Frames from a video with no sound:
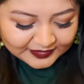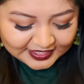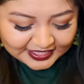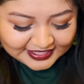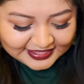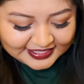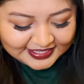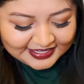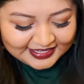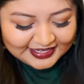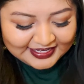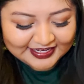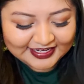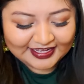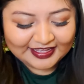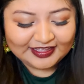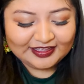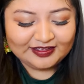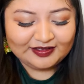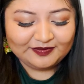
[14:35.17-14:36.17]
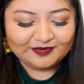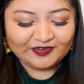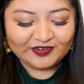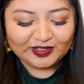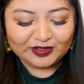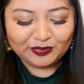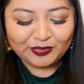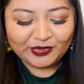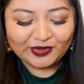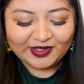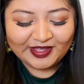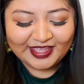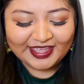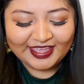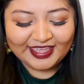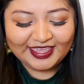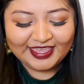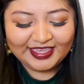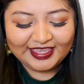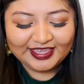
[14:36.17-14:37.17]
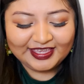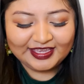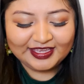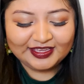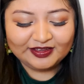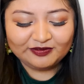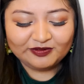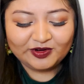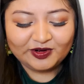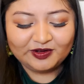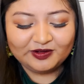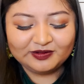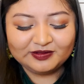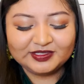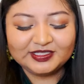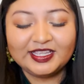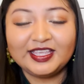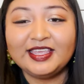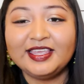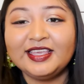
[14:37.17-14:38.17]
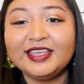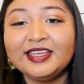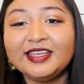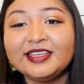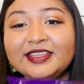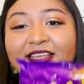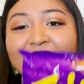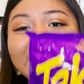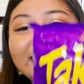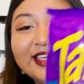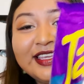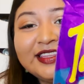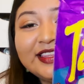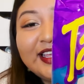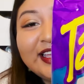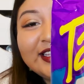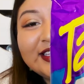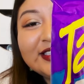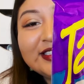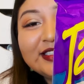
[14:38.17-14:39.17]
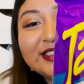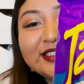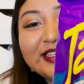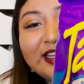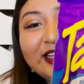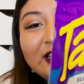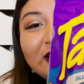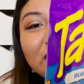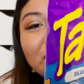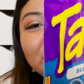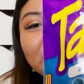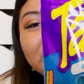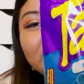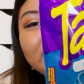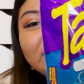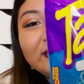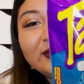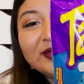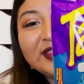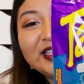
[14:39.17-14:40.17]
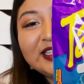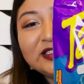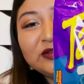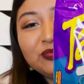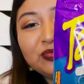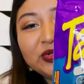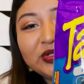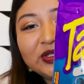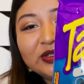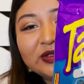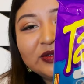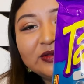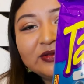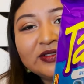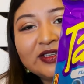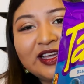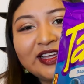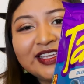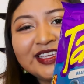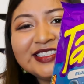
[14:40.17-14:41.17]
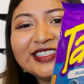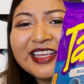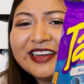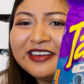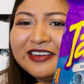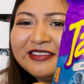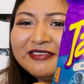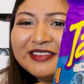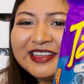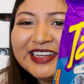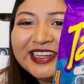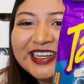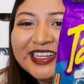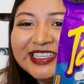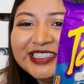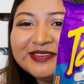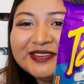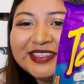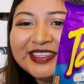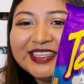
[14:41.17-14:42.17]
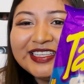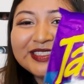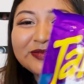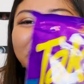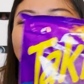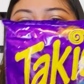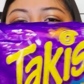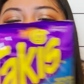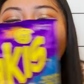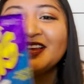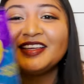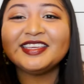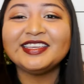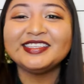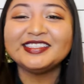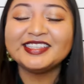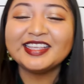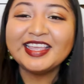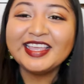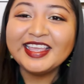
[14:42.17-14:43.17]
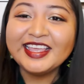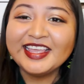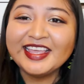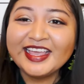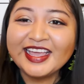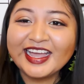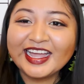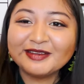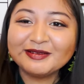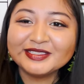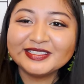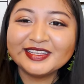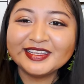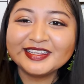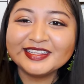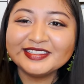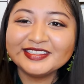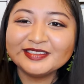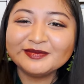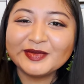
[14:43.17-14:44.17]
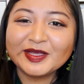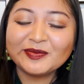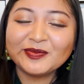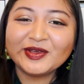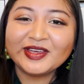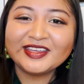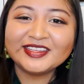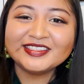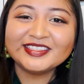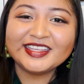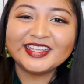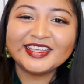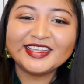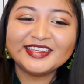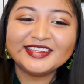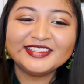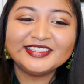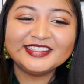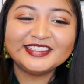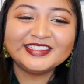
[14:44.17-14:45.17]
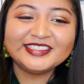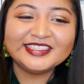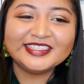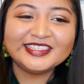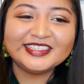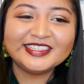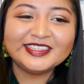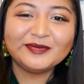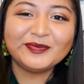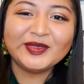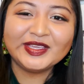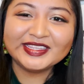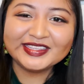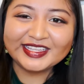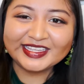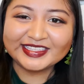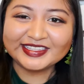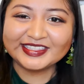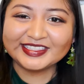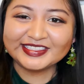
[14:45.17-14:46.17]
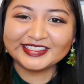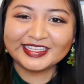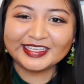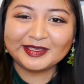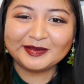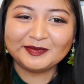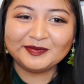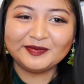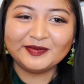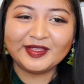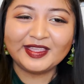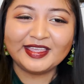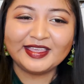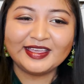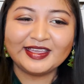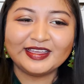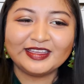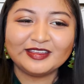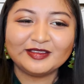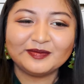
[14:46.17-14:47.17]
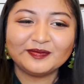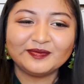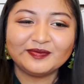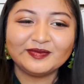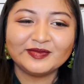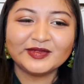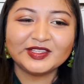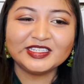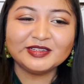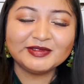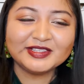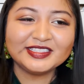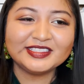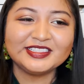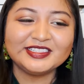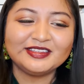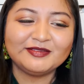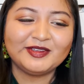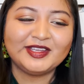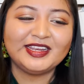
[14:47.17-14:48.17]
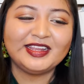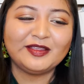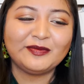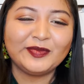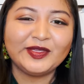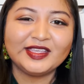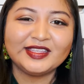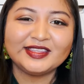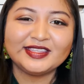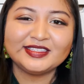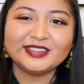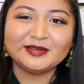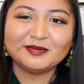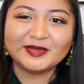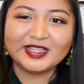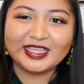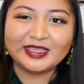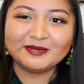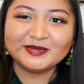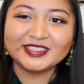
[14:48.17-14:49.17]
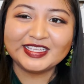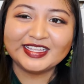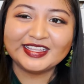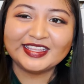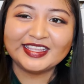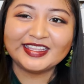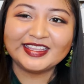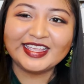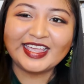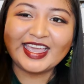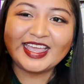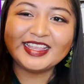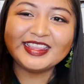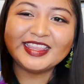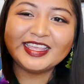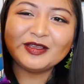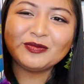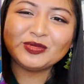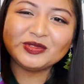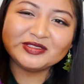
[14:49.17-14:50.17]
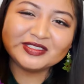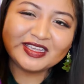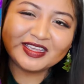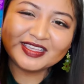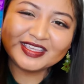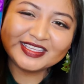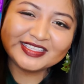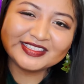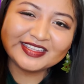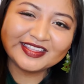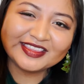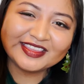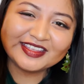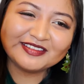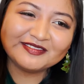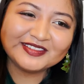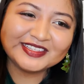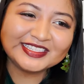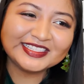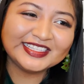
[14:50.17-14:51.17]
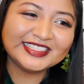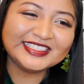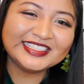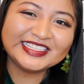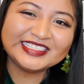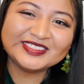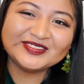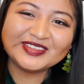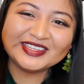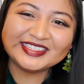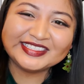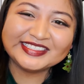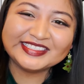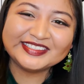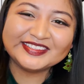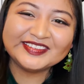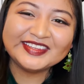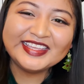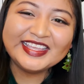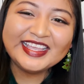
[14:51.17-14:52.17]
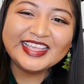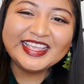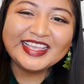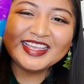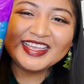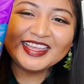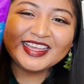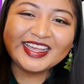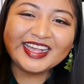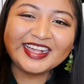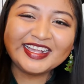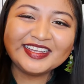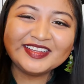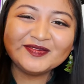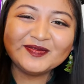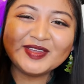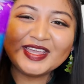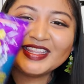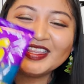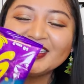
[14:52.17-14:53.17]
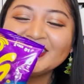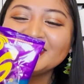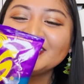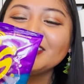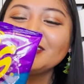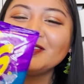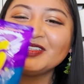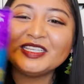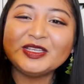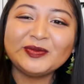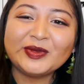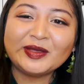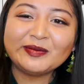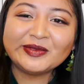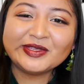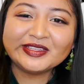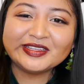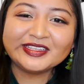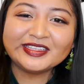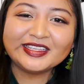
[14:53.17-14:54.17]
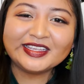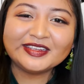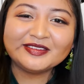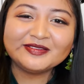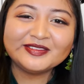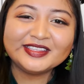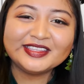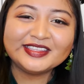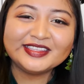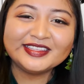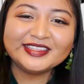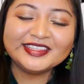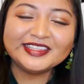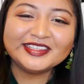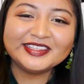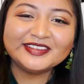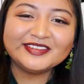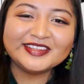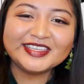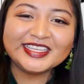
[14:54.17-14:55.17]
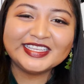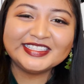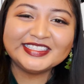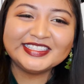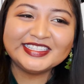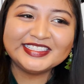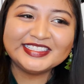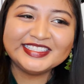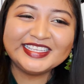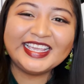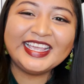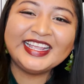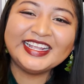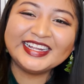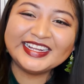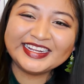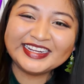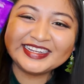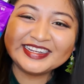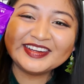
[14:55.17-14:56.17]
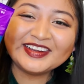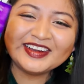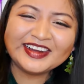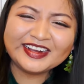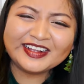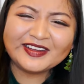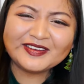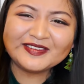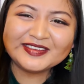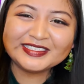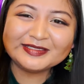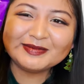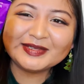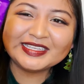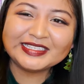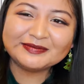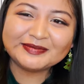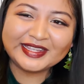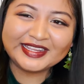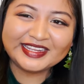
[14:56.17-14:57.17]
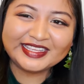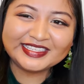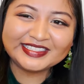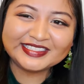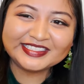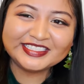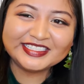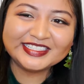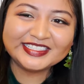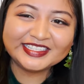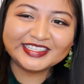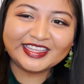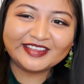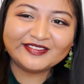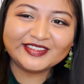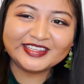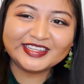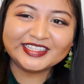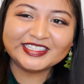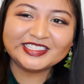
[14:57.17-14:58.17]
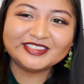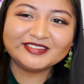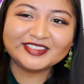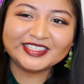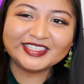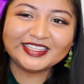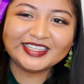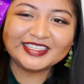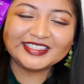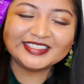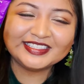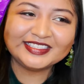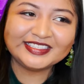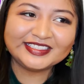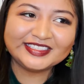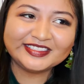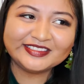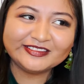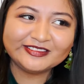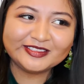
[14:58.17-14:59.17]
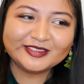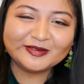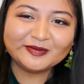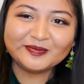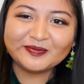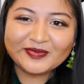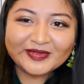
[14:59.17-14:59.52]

And then um, for the boy, he wrote that he likes um, these blue Takis. I don't know what it is with these blue Takis. I was talking to my boss and she picked like the same um, she went she went and picked some names and then they had like blue Takis on their wish list as well so um i think this is really popular like with the little kids this year or always because my niece she's 11 and she really likes these too so